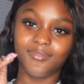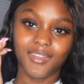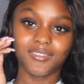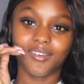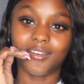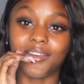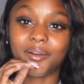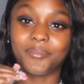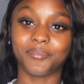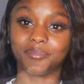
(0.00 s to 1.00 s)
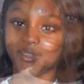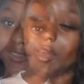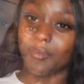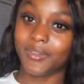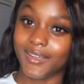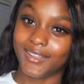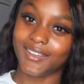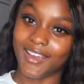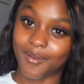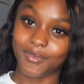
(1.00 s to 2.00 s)
sorry y'all. But so I went ahead and
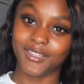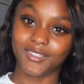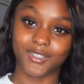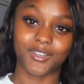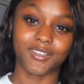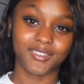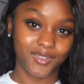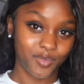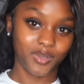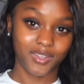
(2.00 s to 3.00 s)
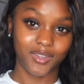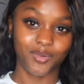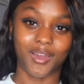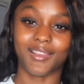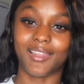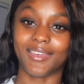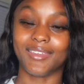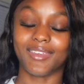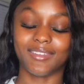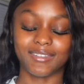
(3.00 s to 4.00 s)
got me this shirt. It's super cute. I like
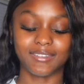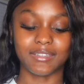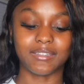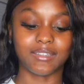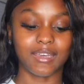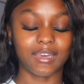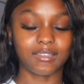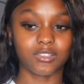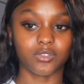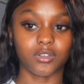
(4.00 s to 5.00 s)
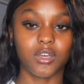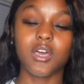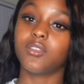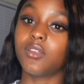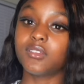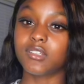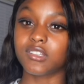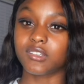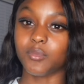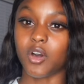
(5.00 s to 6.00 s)
it. This is an extra. No, this is a
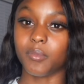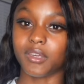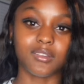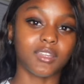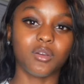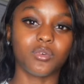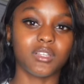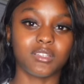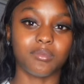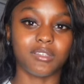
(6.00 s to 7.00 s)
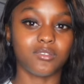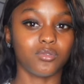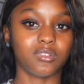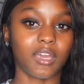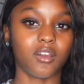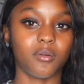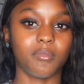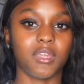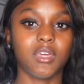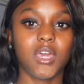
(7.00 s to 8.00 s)
small because I didn't want it to be too tight on
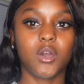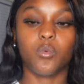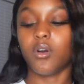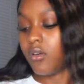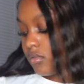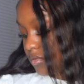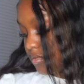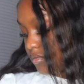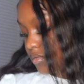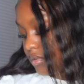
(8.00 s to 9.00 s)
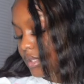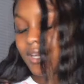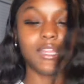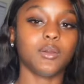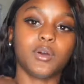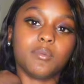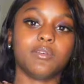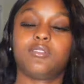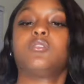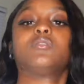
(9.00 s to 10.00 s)
me. Well, yeah, I didn't want it to be
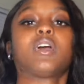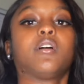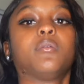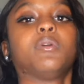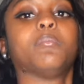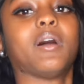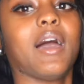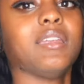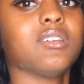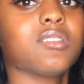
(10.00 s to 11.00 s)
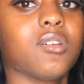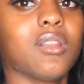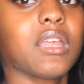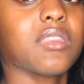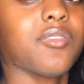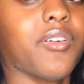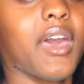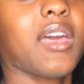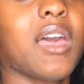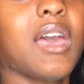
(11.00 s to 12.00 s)
too tight on me, but I just don't like the
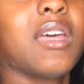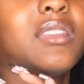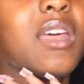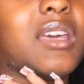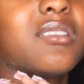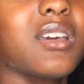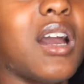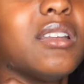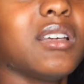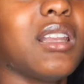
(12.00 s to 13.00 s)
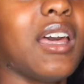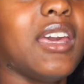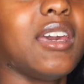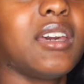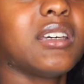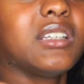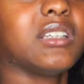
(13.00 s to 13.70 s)
fact that it's kind of like